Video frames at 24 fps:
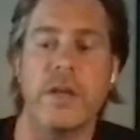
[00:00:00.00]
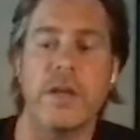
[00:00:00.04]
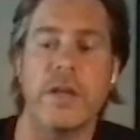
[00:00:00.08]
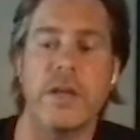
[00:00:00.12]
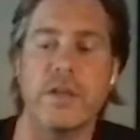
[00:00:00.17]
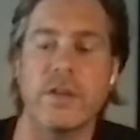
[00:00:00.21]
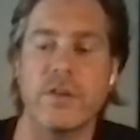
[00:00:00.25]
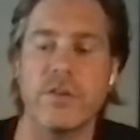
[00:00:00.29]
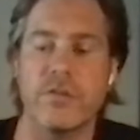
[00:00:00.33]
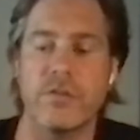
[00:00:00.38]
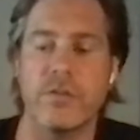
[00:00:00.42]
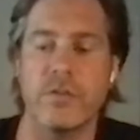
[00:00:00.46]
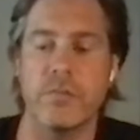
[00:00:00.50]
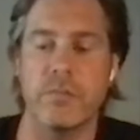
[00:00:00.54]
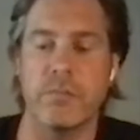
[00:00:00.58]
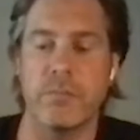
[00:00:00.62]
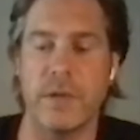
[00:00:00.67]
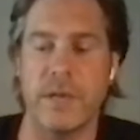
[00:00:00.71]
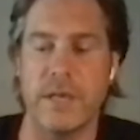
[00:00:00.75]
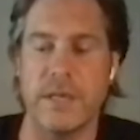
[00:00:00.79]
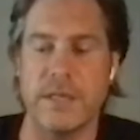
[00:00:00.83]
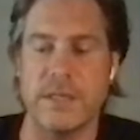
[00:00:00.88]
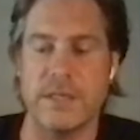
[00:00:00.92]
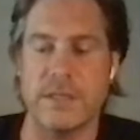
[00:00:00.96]
a different
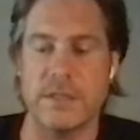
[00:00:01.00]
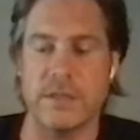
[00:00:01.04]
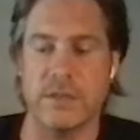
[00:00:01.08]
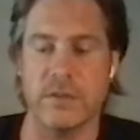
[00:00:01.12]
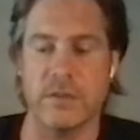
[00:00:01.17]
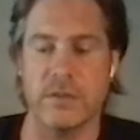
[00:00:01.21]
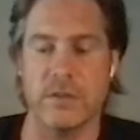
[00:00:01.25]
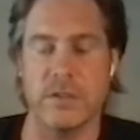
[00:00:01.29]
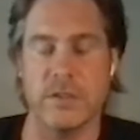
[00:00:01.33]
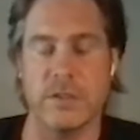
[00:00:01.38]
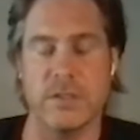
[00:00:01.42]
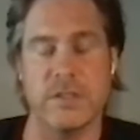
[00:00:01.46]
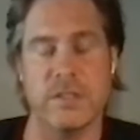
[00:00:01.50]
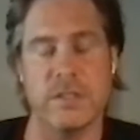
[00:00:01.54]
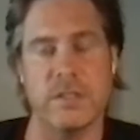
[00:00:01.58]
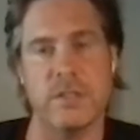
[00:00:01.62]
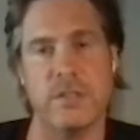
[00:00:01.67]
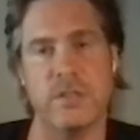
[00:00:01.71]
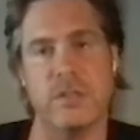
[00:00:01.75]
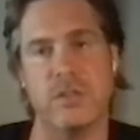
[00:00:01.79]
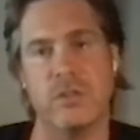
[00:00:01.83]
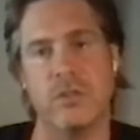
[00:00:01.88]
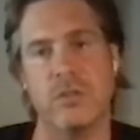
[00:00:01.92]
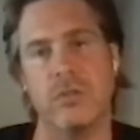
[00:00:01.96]
pacing of these
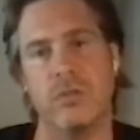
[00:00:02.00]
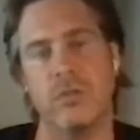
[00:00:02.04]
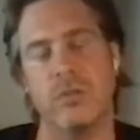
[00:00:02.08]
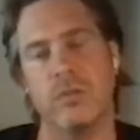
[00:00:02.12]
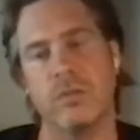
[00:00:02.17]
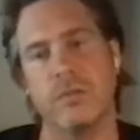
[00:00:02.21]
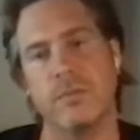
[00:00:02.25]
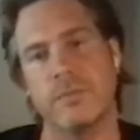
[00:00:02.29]
things. So